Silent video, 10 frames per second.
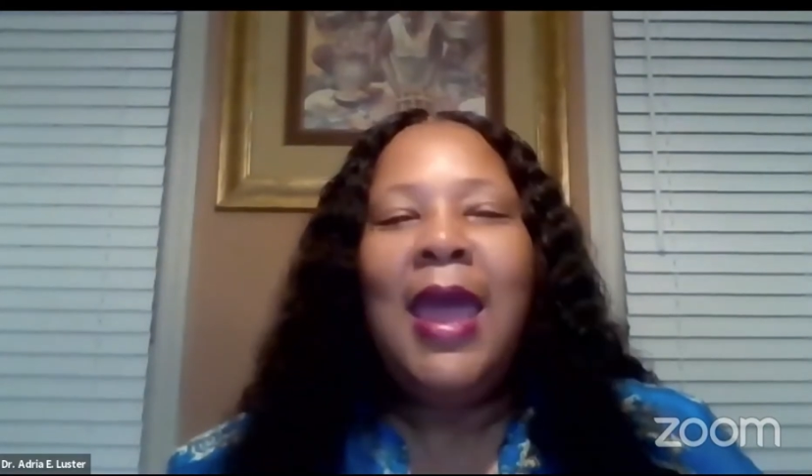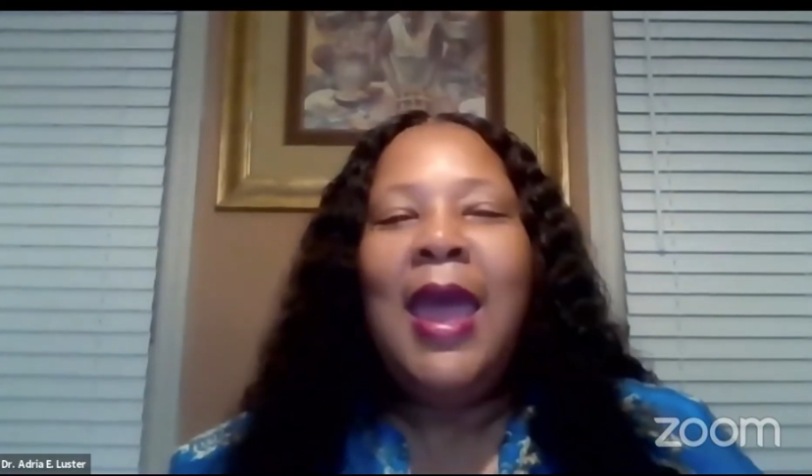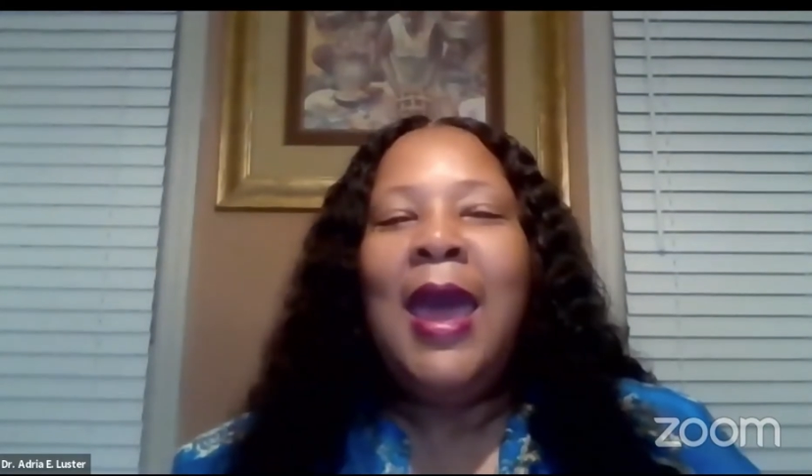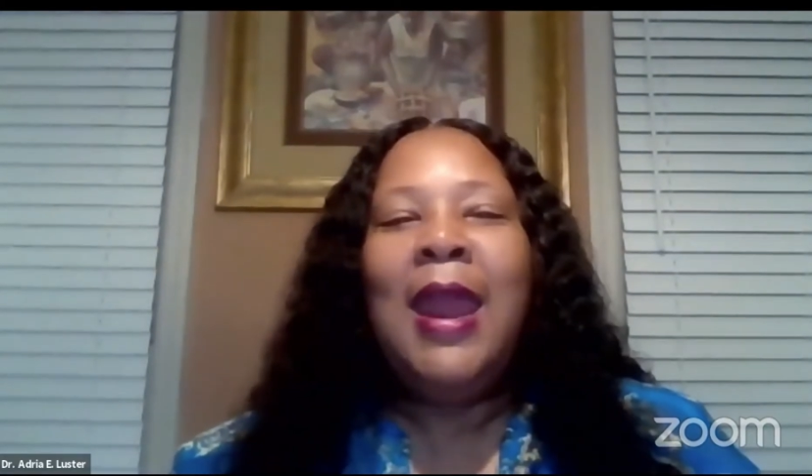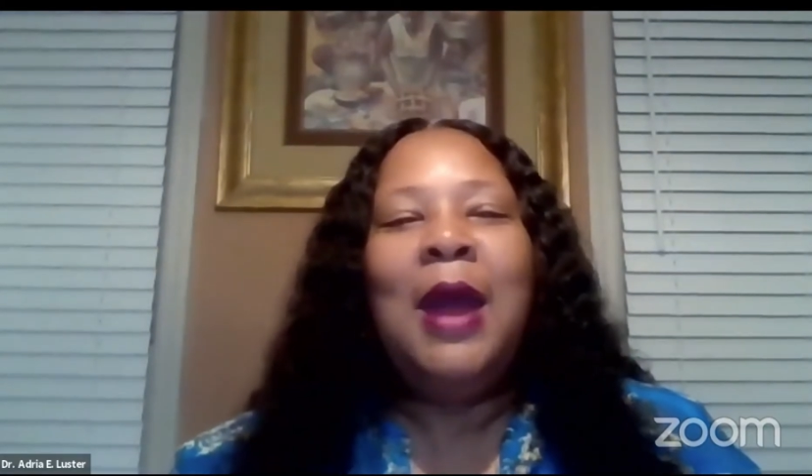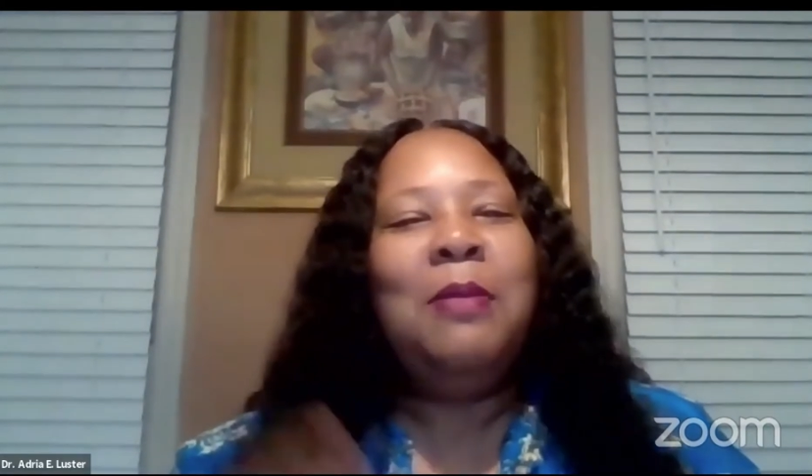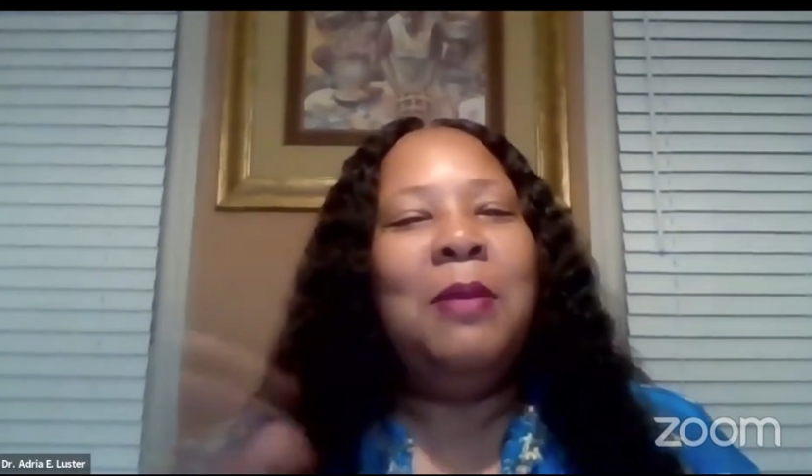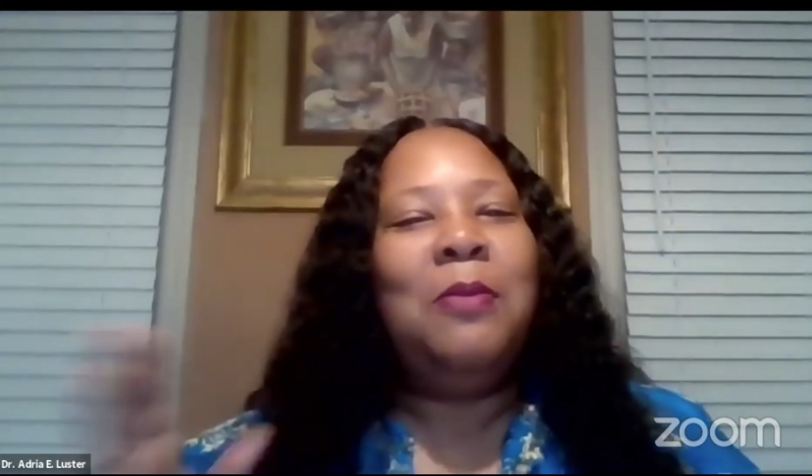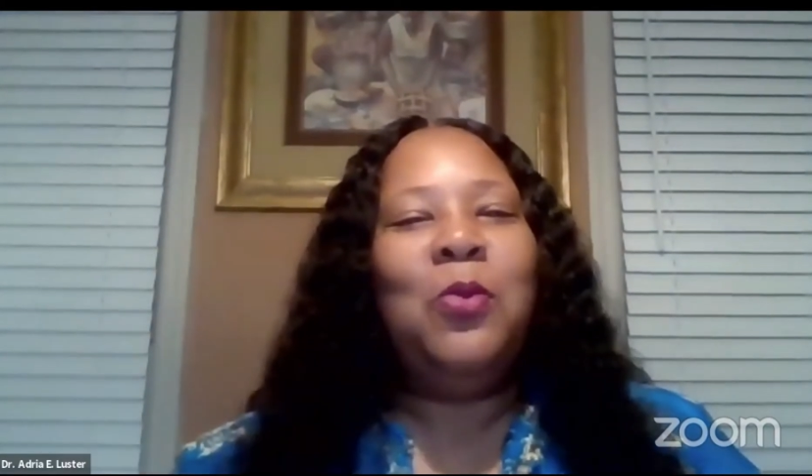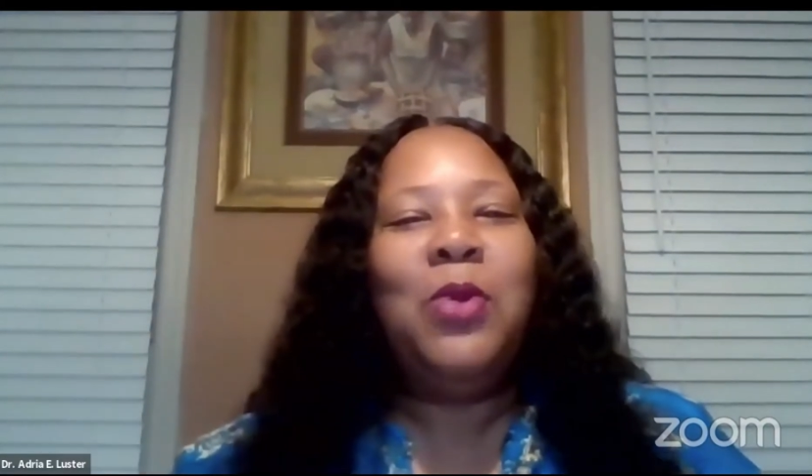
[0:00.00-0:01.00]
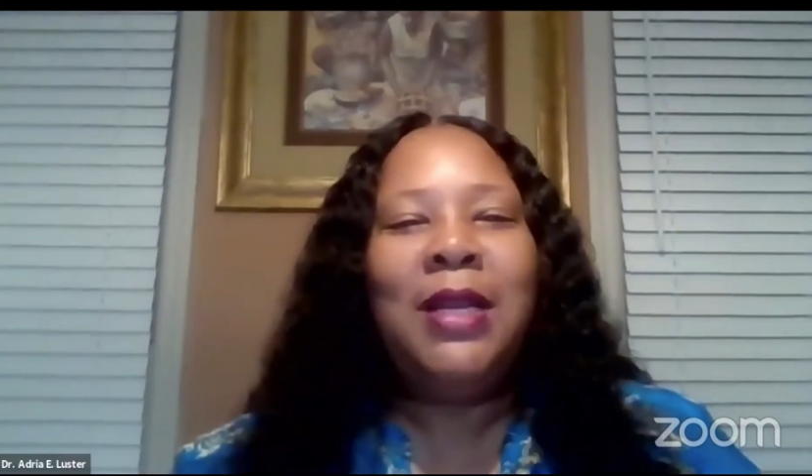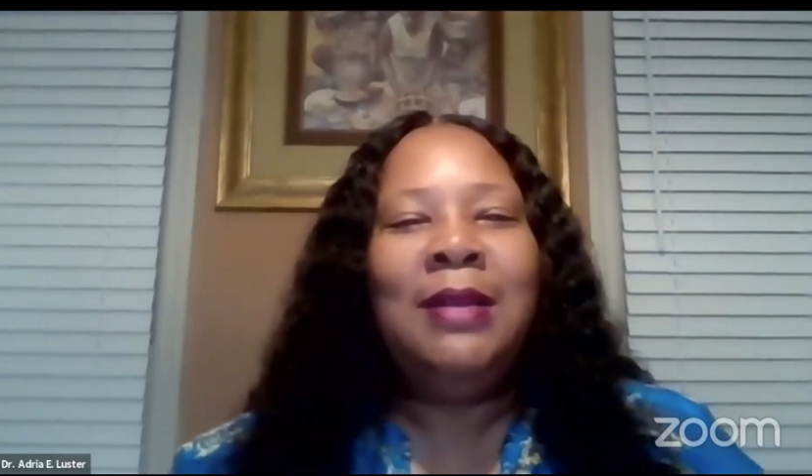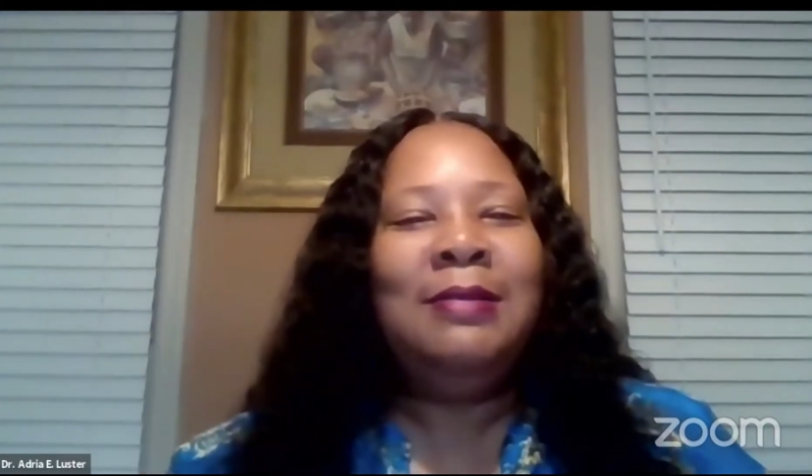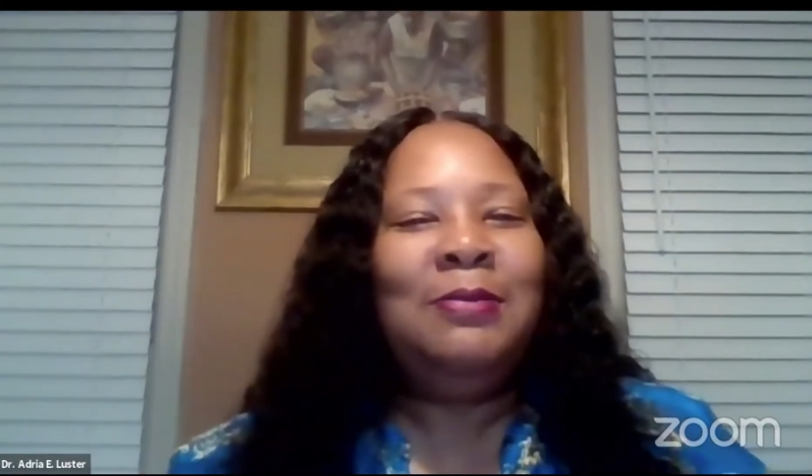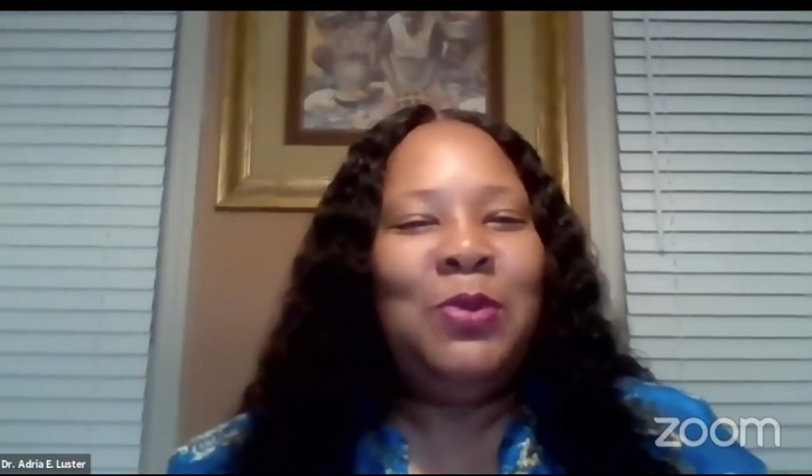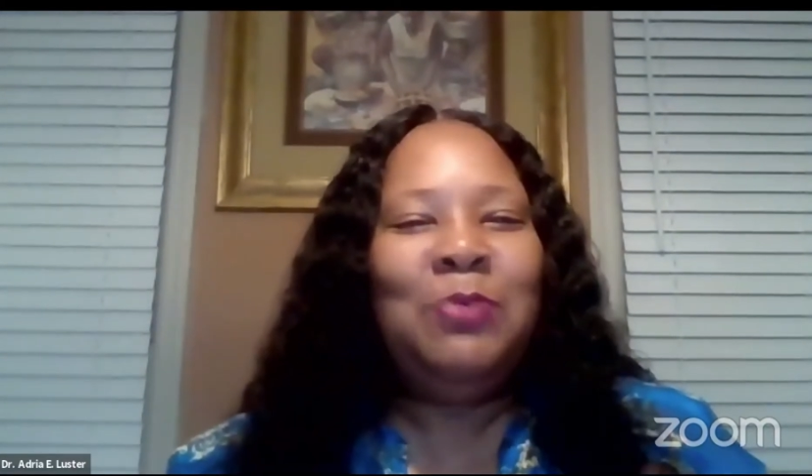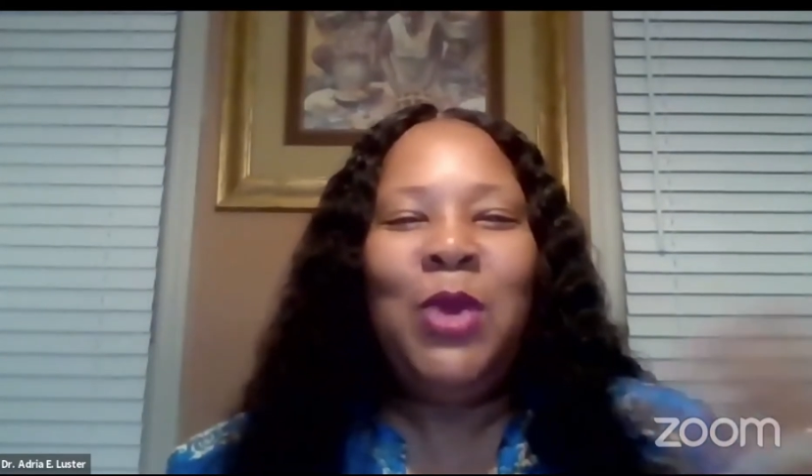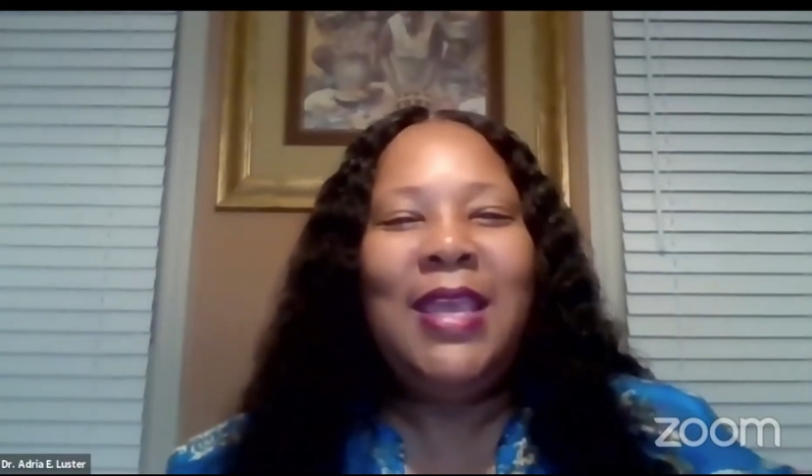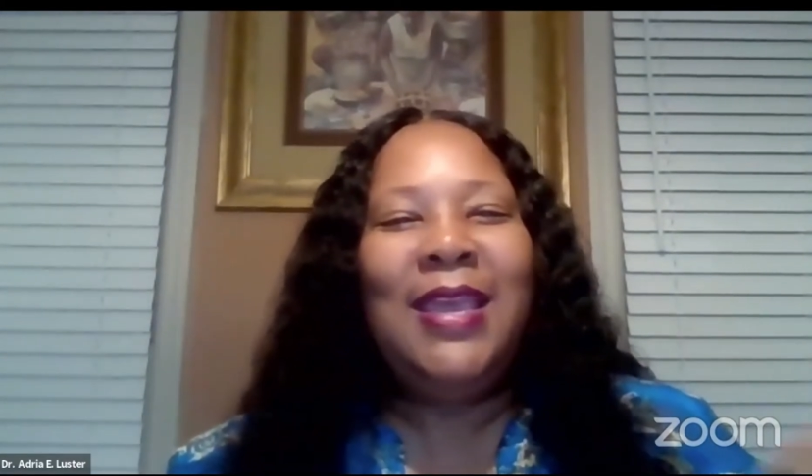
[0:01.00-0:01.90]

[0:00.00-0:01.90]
And I remember one week he